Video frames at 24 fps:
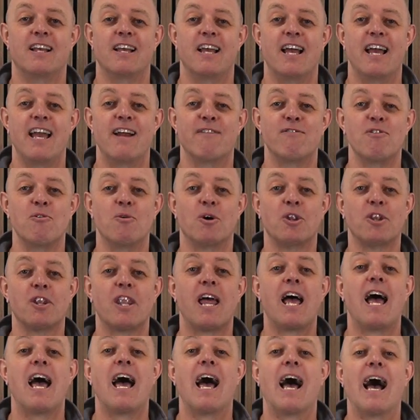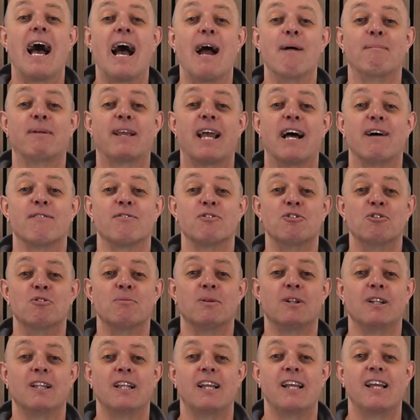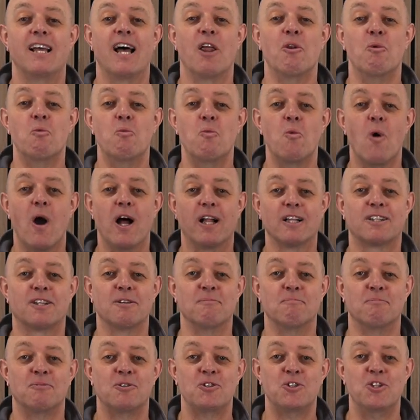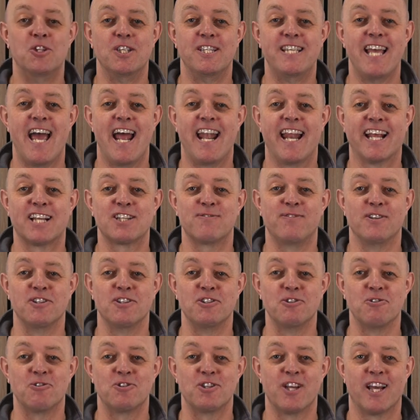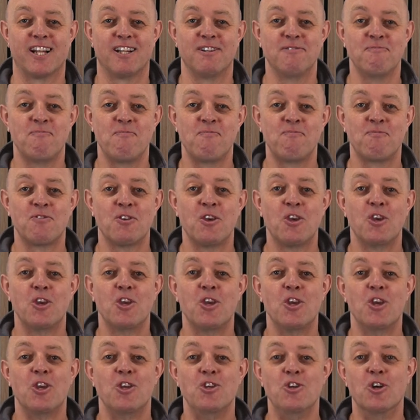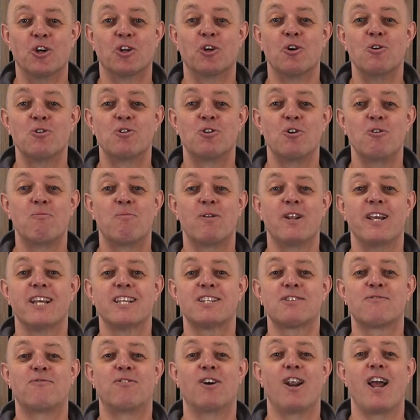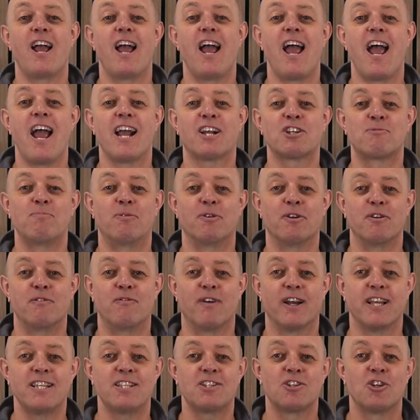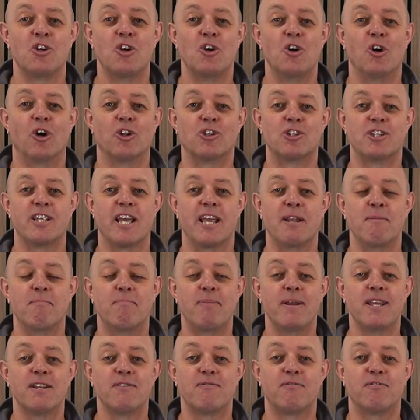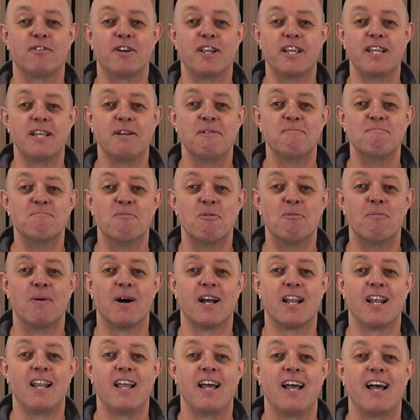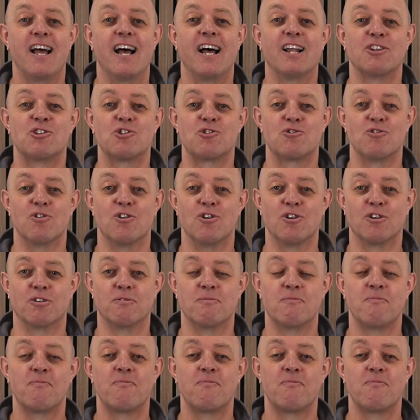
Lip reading: Hey everyone, I'm Gavin Noble and welcome to the 10X Physio channel, your go-to place for expert advice on staying pain-free, mobile and strong.